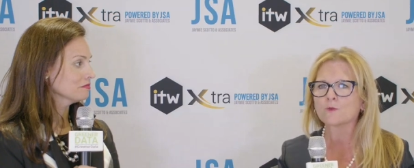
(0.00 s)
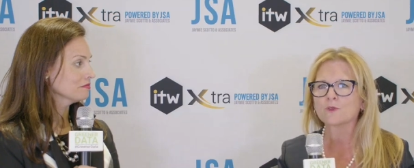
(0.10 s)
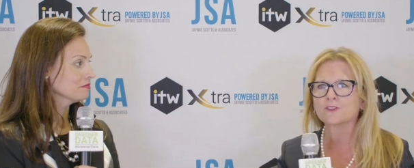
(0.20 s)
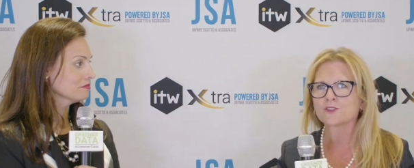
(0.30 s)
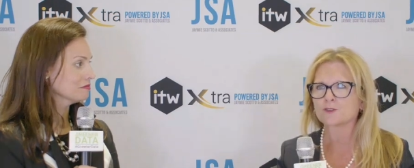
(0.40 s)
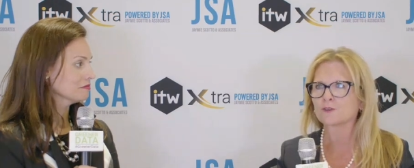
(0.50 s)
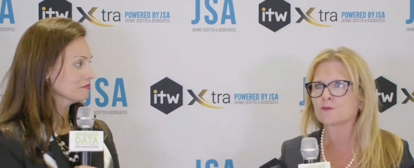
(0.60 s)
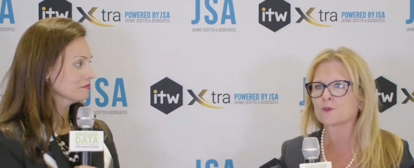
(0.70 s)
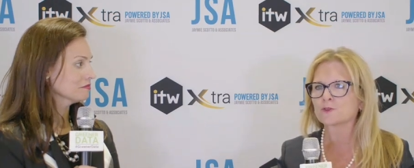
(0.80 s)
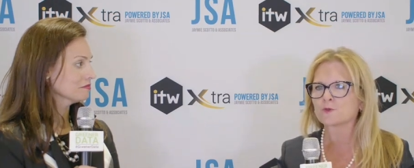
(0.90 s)
Speaker 1: we serve
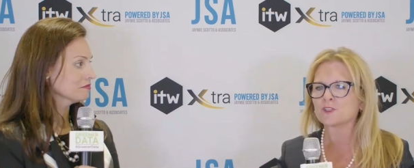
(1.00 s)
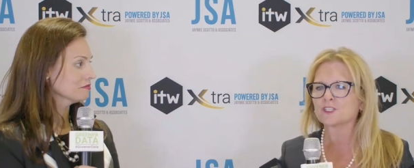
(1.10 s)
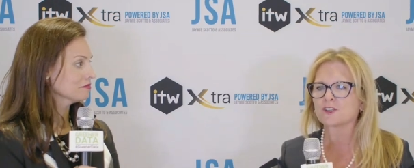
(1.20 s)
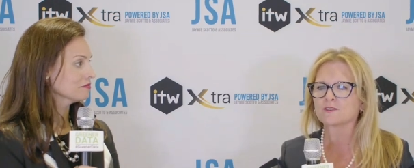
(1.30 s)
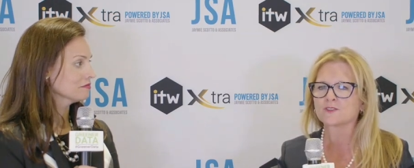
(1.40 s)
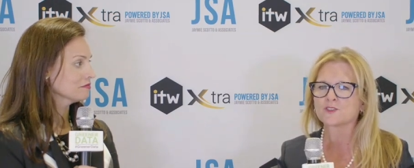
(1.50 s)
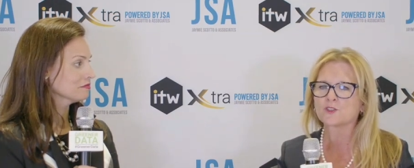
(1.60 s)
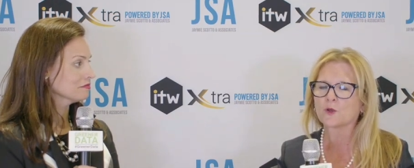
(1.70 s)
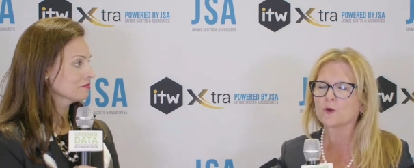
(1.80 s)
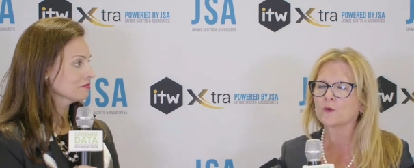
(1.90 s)
those regions.
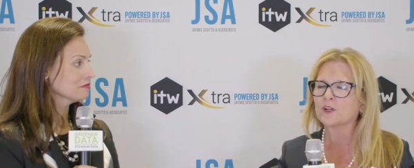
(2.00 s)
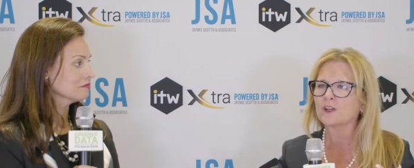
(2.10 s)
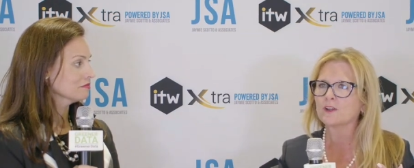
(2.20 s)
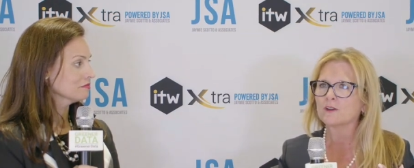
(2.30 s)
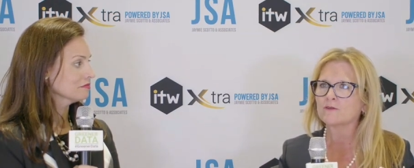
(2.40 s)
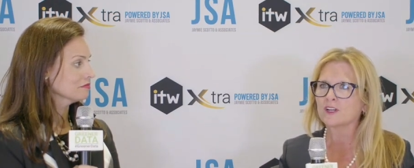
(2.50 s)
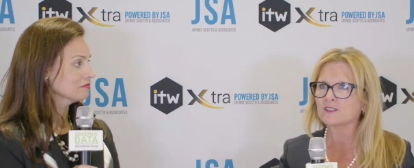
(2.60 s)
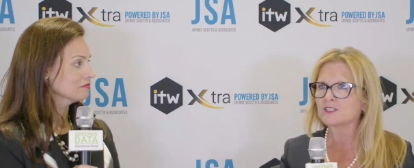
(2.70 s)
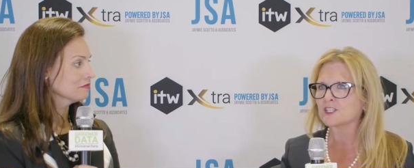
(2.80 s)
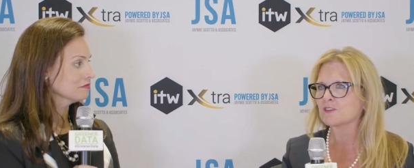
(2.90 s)
So,
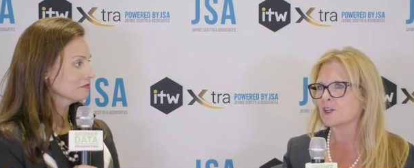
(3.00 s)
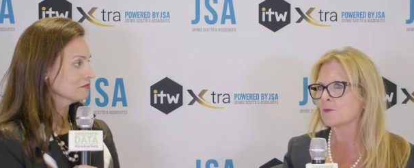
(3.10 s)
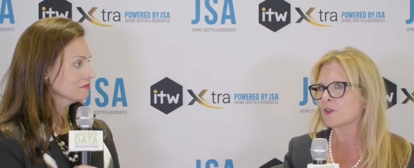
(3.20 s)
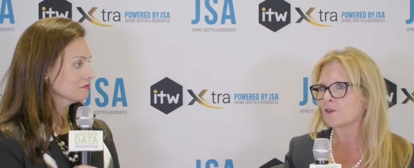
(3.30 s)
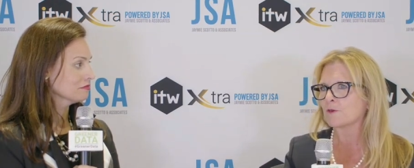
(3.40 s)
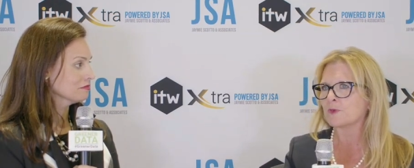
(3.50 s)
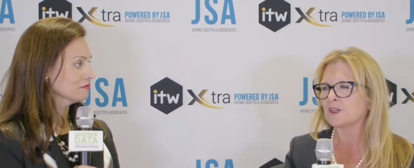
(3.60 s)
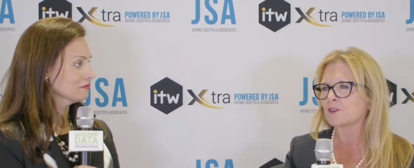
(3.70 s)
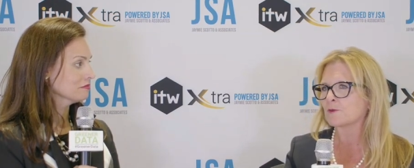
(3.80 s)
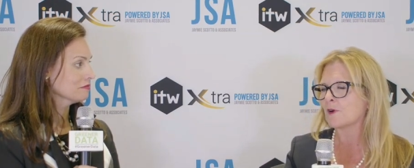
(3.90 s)
volunteering, whether it be
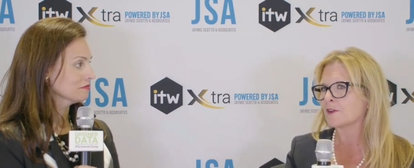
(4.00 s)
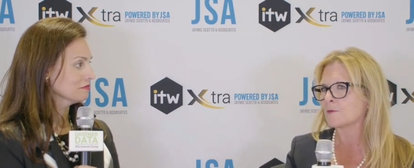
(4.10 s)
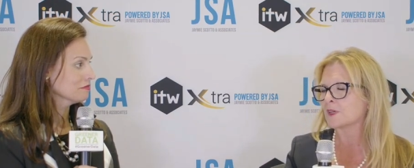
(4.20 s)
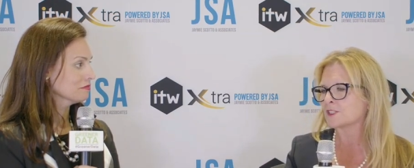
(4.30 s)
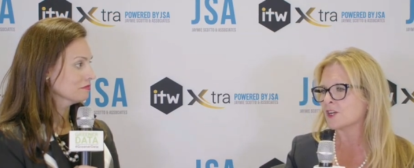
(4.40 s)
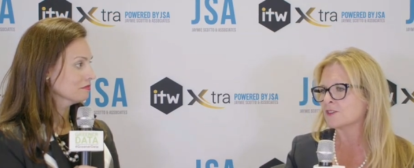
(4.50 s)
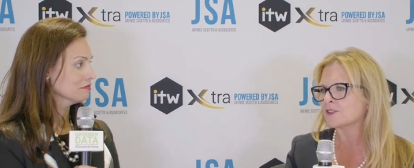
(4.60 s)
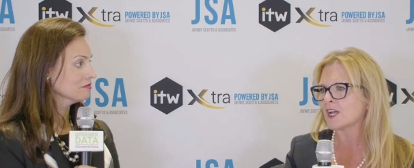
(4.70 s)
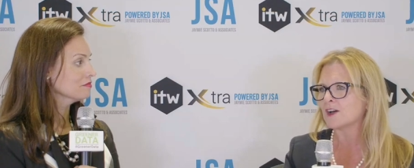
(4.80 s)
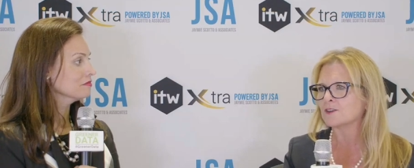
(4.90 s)
at the Ronald McDonald
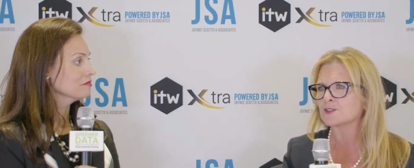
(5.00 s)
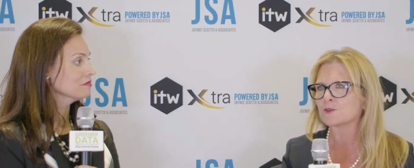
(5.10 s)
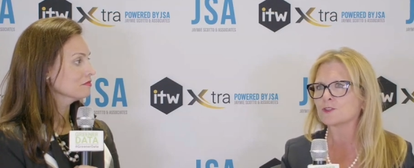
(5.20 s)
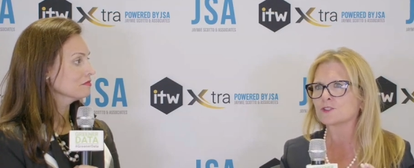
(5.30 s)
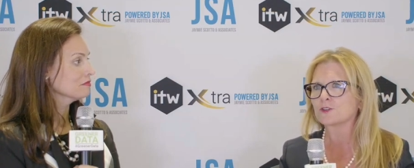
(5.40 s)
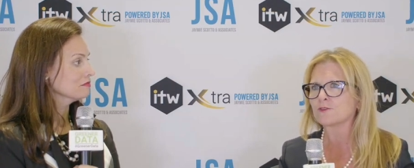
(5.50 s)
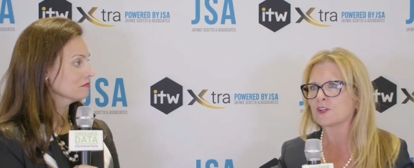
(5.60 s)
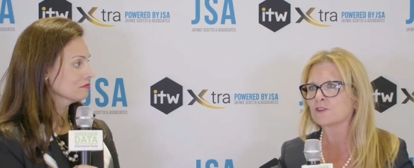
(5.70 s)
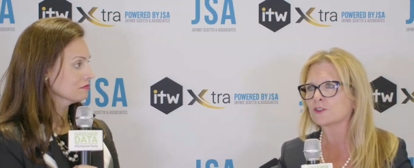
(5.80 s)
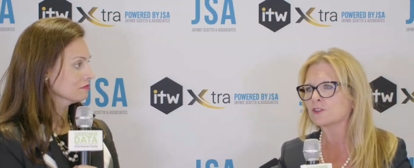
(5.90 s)
House or
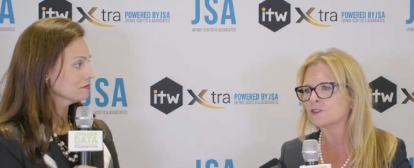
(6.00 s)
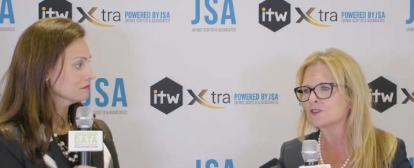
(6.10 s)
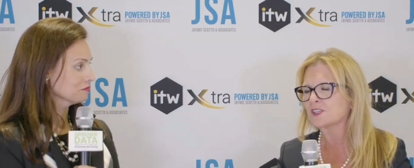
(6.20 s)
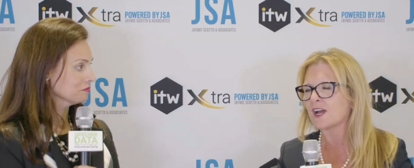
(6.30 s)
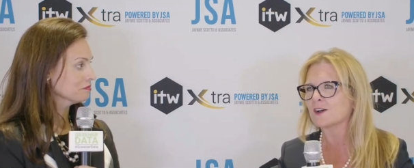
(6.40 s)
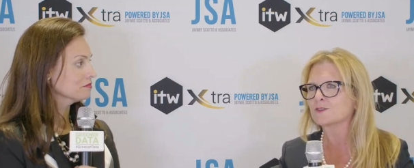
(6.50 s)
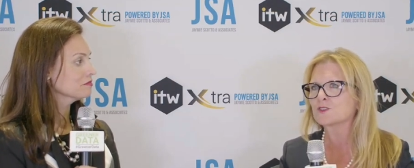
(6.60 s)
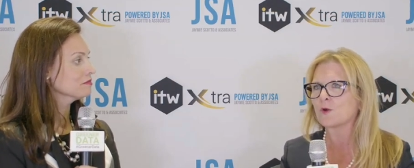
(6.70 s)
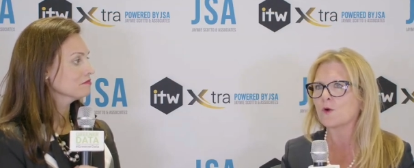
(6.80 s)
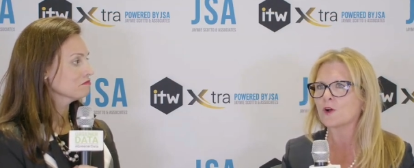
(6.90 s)
serving the Girl Scouts
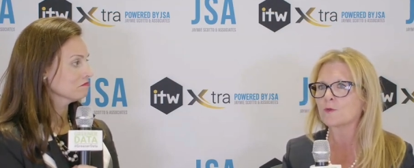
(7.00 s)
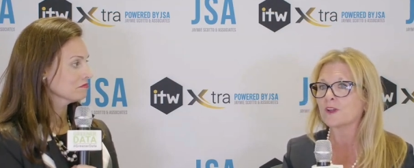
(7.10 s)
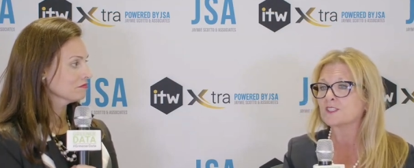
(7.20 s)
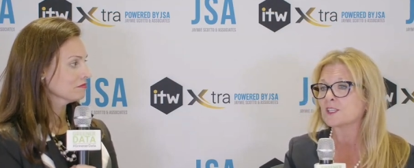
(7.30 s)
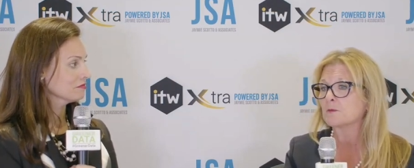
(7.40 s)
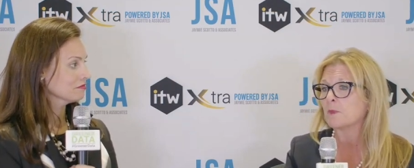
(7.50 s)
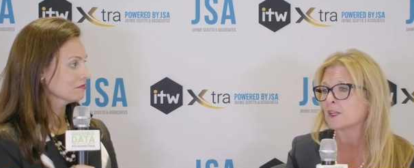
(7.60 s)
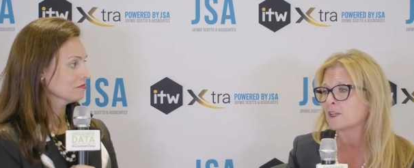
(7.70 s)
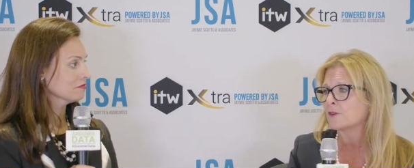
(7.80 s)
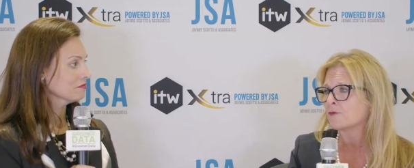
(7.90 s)
or raising
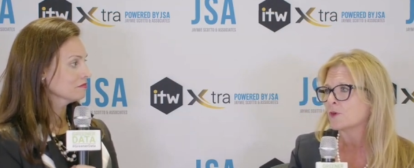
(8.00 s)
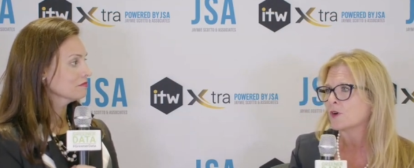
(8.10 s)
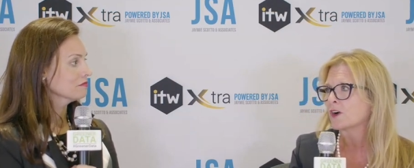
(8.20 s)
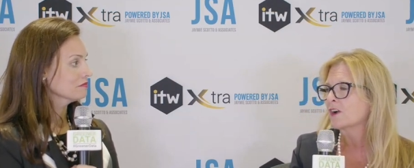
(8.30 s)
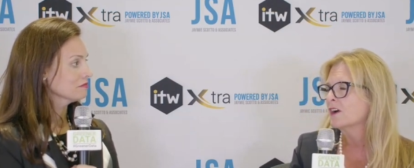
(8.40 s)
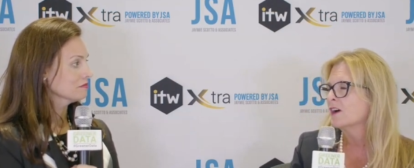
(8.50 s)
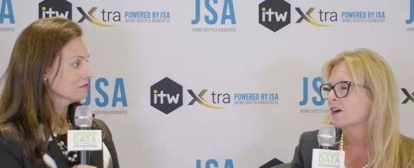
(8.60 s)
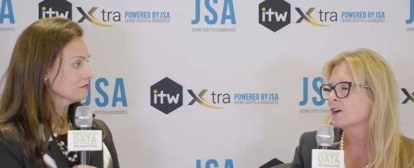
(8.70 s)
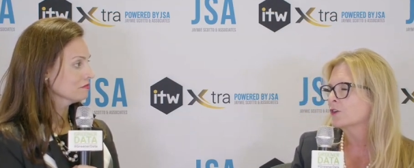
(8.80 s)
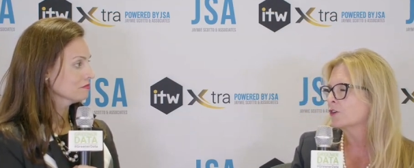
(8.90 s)
money for
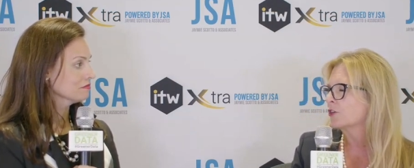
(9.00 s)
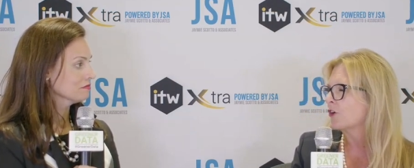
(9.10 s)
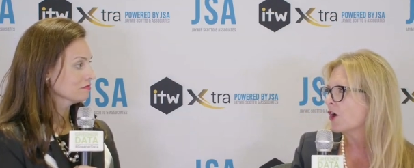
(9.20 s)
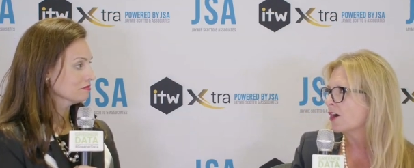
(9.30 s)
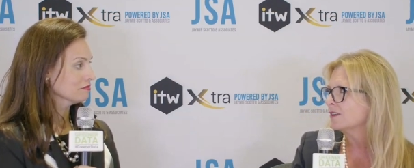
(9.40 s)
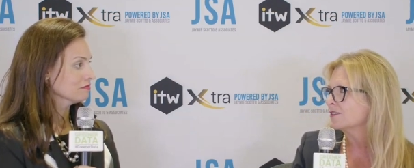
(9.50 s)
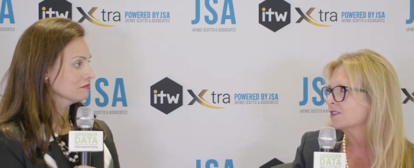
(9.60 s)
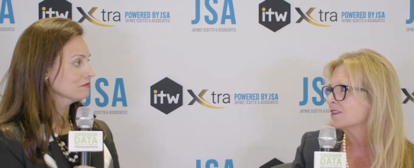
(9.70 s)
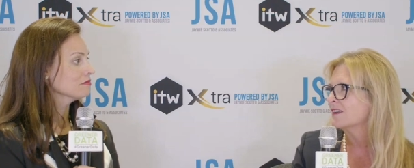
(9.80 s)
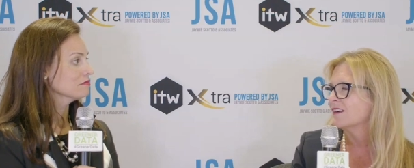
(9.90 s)
a good
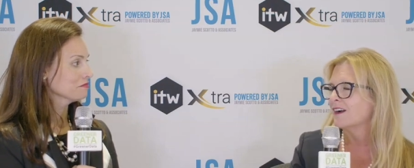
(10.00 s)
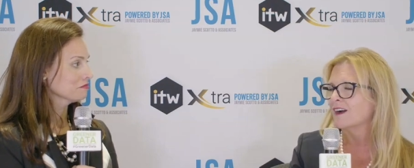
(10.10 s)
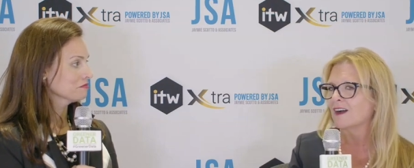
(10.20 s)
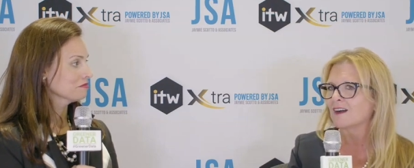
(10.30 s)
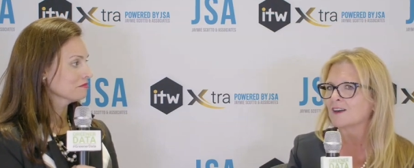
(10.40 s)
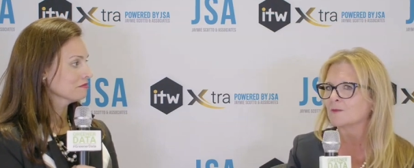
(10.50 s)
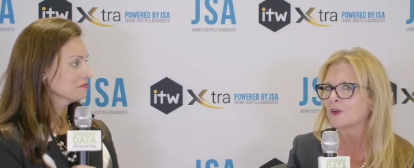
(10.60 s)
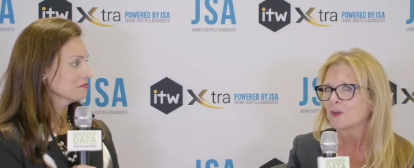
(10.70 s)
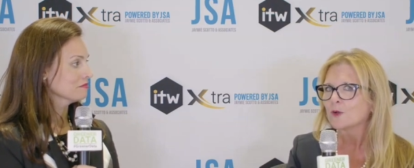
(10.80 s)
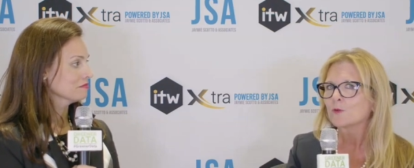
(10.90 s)
cause, um,
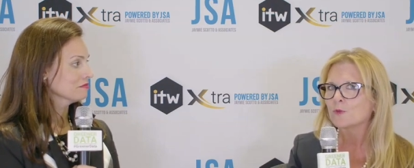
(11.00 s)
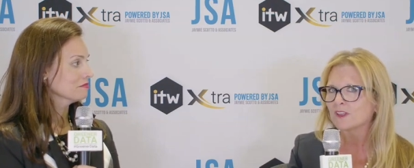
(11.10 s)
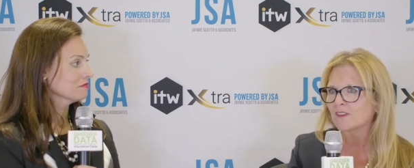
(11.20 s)
we